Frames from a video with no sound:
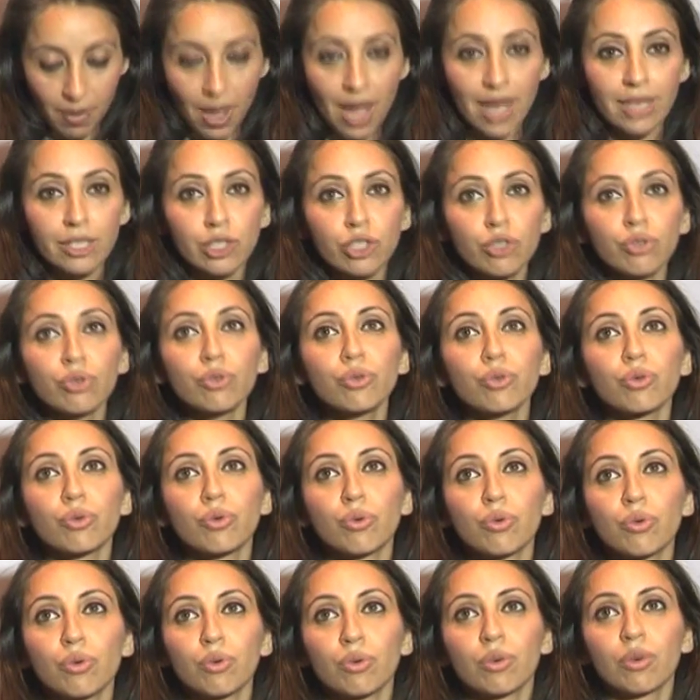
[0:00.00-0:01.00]
As you
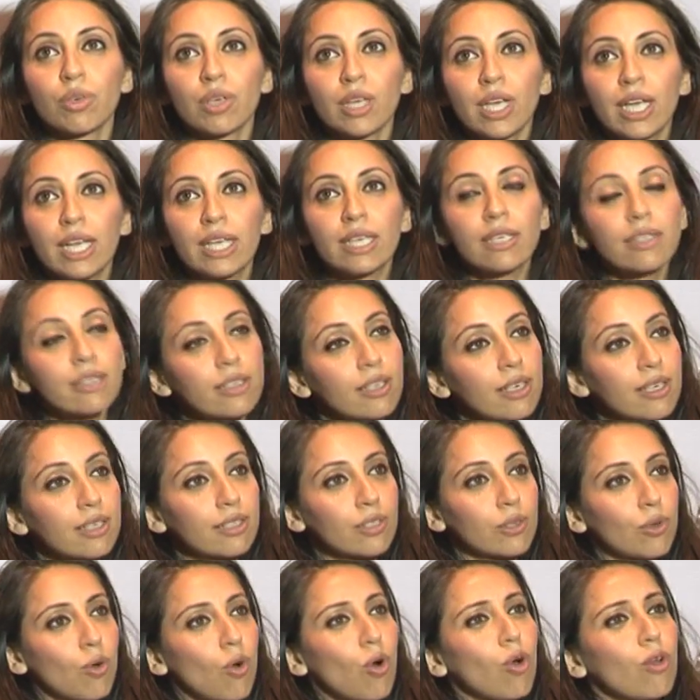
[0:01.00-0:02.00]
know, India
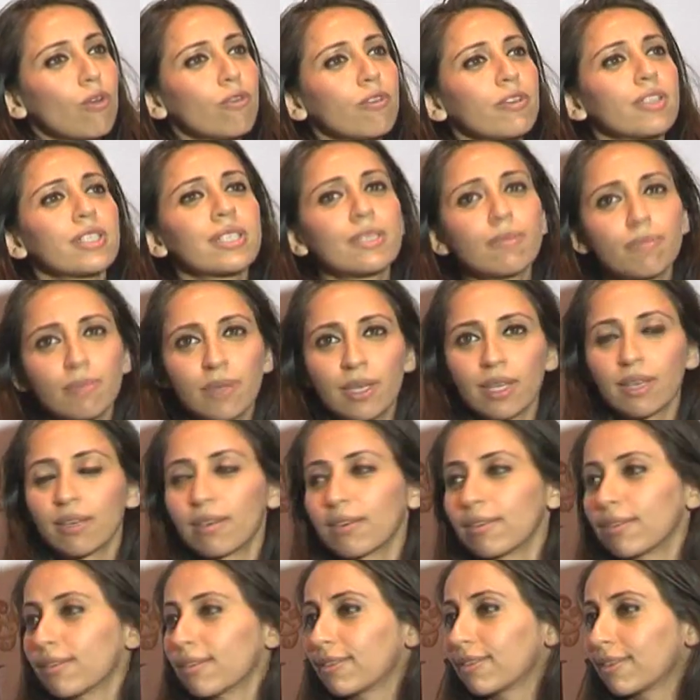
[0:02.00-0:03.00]
has always
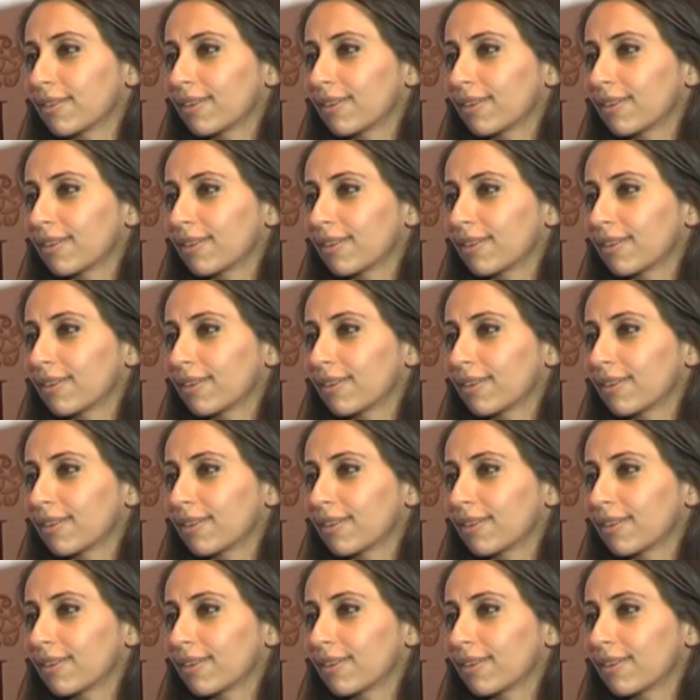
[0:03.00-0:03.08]
been